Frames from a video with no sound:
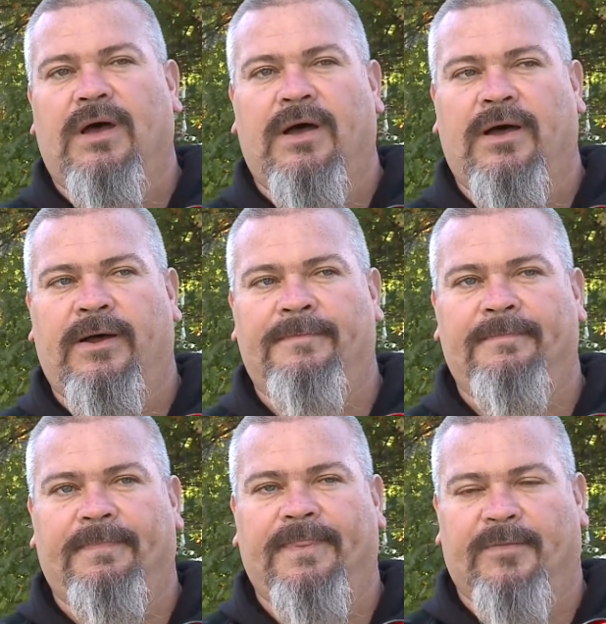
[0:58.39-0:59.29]
Uh,
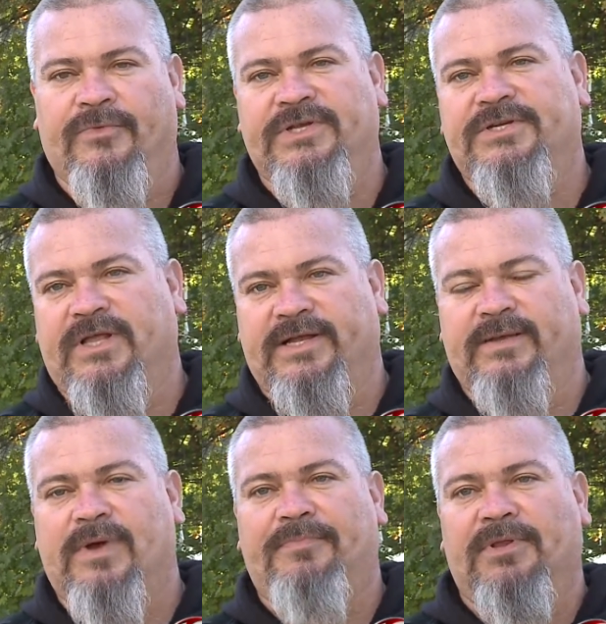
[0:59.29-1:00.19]
the Marines collect
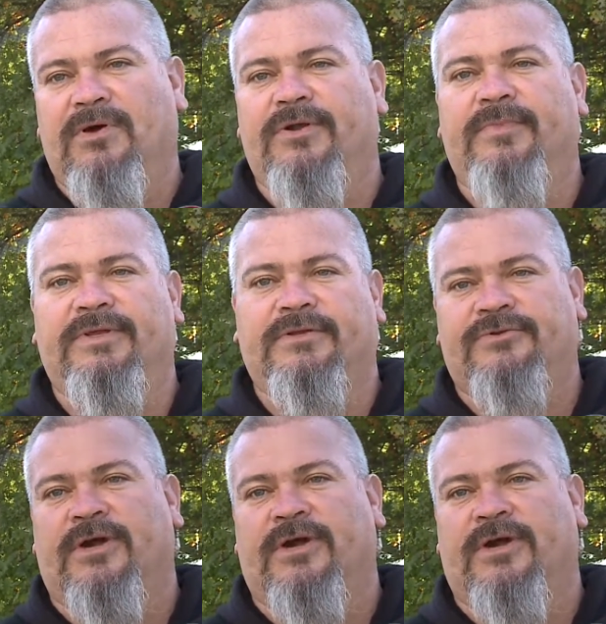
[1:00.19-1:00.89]
them up and load them into